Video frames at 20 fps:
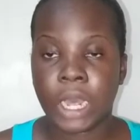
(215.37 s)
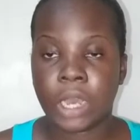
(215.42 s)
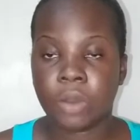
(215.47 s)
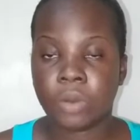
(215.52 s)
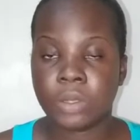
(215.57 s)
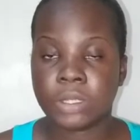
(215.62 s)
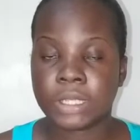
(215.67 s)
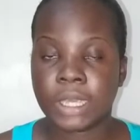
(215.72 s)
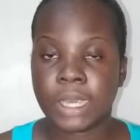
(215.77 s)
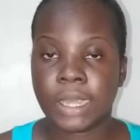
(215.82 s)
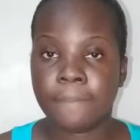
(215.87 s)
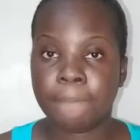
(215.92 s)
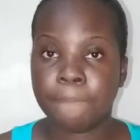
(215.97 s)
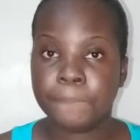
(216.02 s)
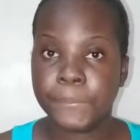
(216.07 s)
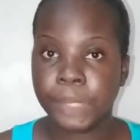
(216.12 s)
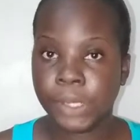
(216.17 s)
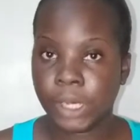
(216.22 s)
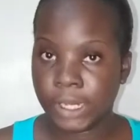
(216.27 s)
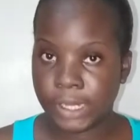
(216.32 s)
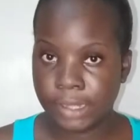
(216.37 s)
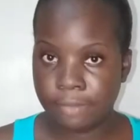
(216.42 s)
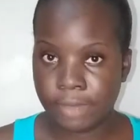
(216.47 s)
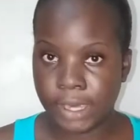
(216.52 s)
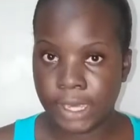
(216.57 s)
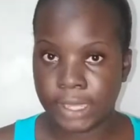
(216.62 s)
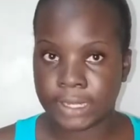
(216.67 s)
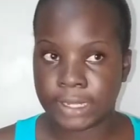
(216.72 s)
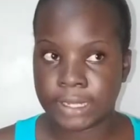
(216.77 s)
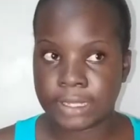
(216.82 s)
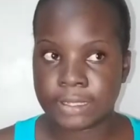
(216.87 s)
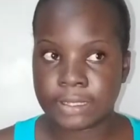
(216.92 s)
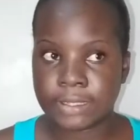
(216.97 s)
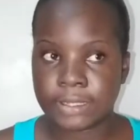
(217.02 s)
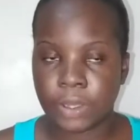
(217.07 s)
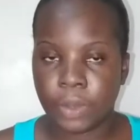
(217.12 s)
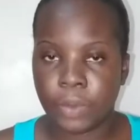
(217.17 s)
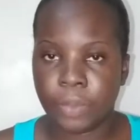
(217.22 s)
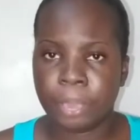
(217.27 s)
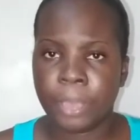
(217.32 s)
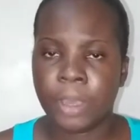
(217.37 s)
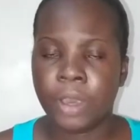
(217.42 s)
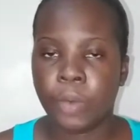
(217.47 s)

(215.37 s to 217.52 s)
out in poly mailers so